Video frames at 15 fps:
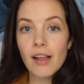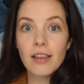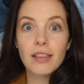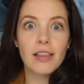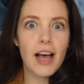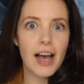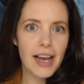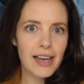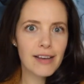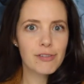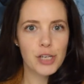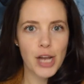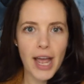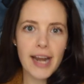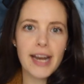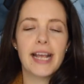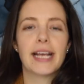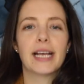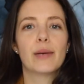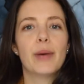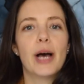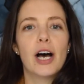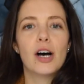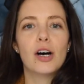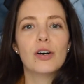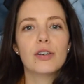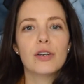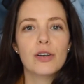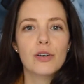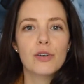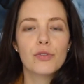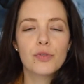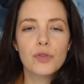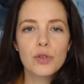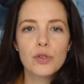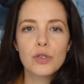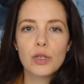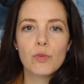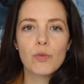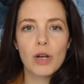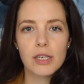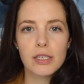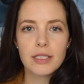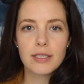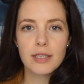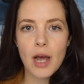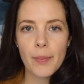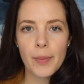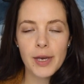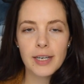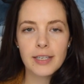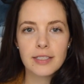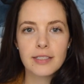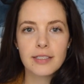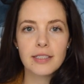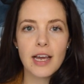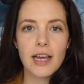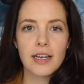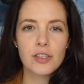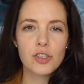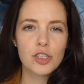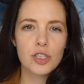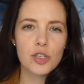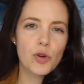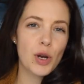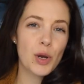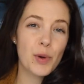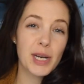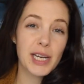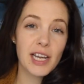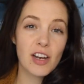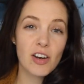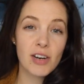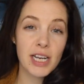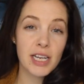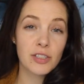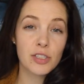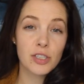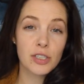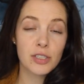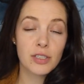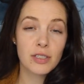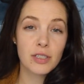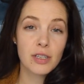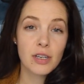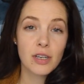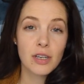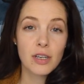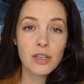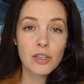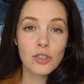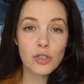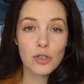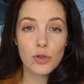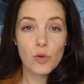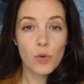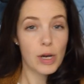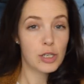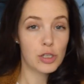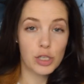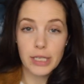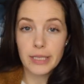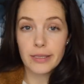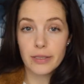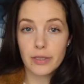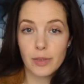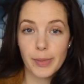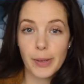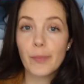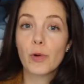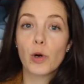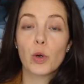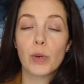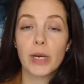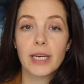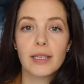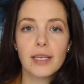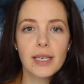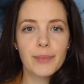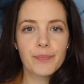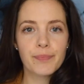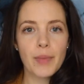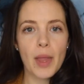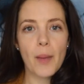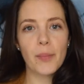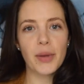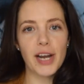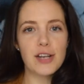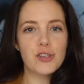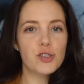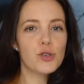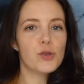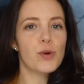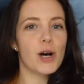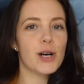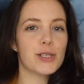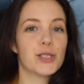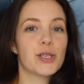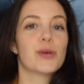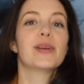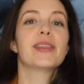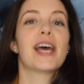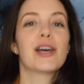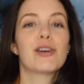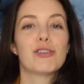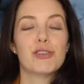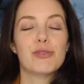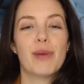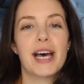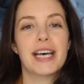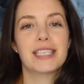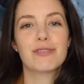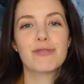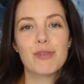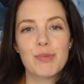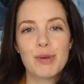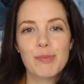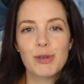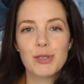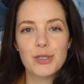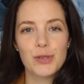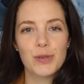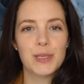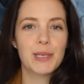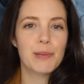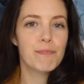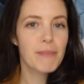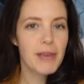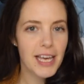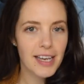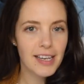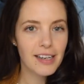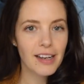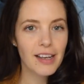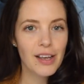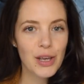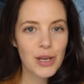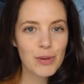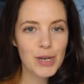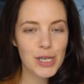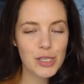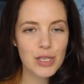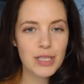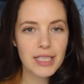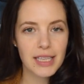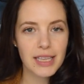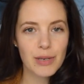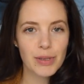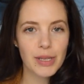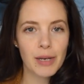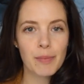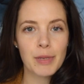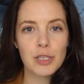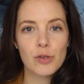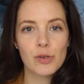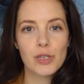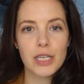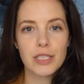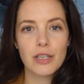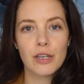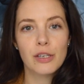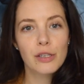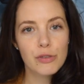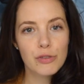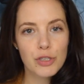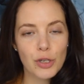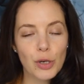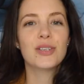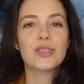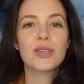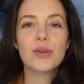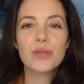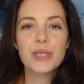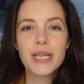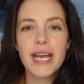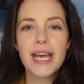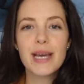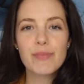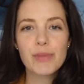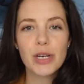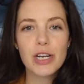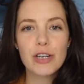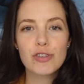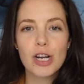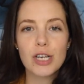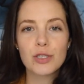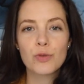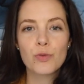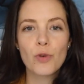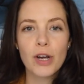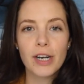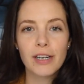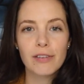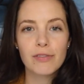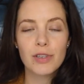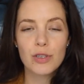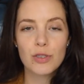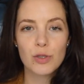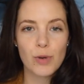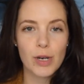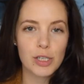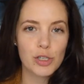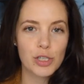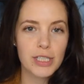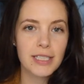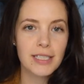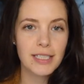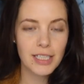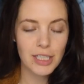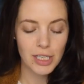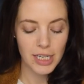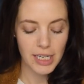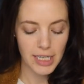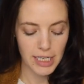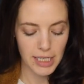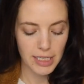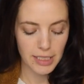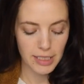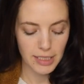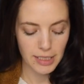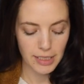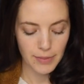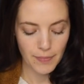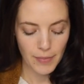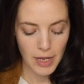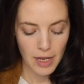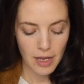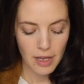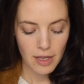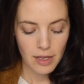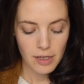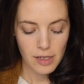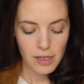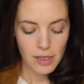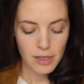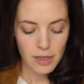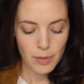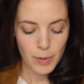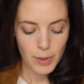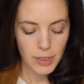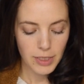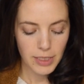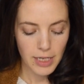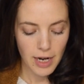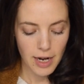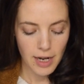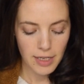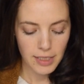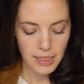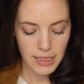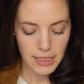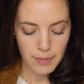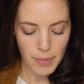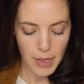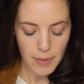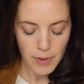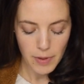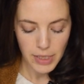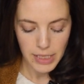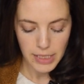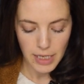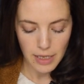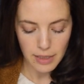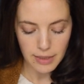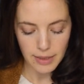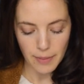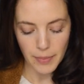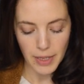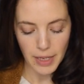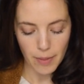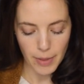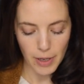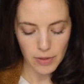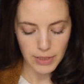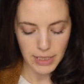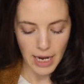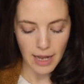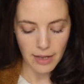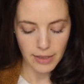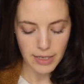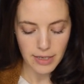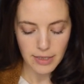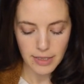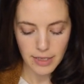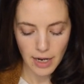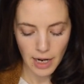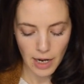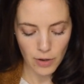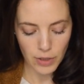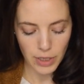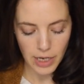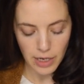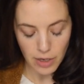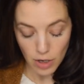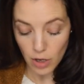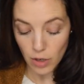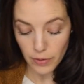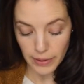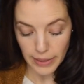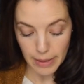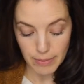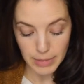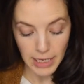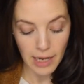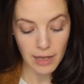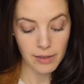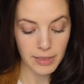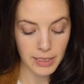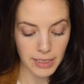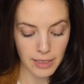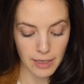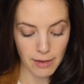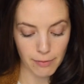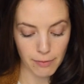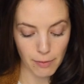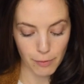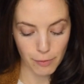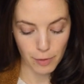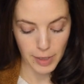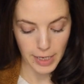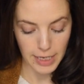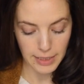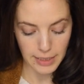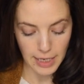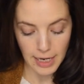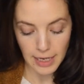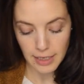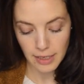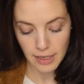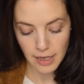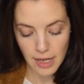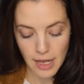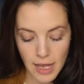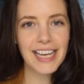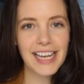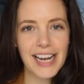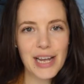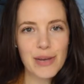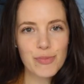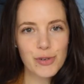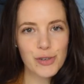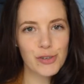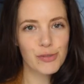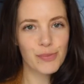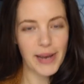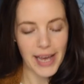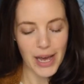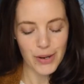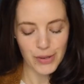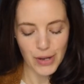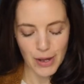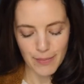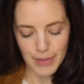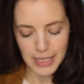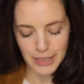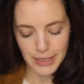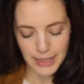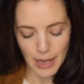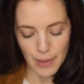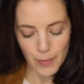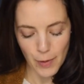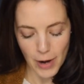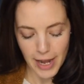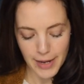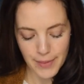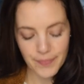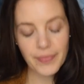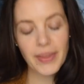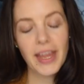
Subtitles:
live chatting about food and wellness topics. And it's just a great way to get your answers to questions a little bit more quickly. But I do also in that group ask for people to submit questions that they would like me to address on YouTube. So today I'm going to address one of those questions. Here it is. The person asks, maybe you can tell something about talent. How can I know that I'm talented enough for dancing? Can I improve my outcome in some way?